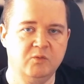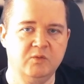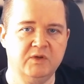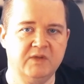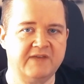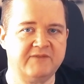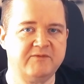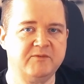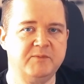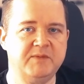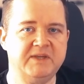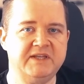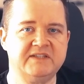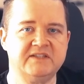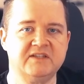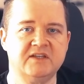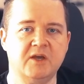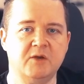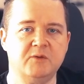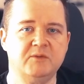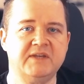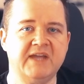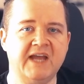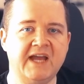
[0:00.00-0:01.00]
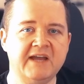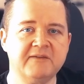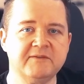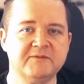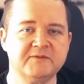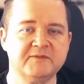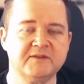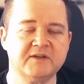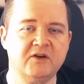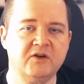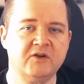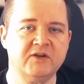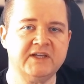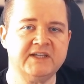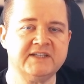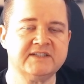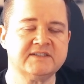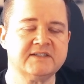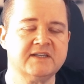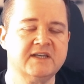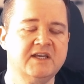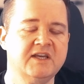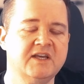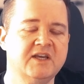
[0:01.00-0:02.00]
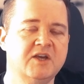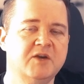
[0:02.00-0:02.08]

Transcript: will ever be to go daft on it,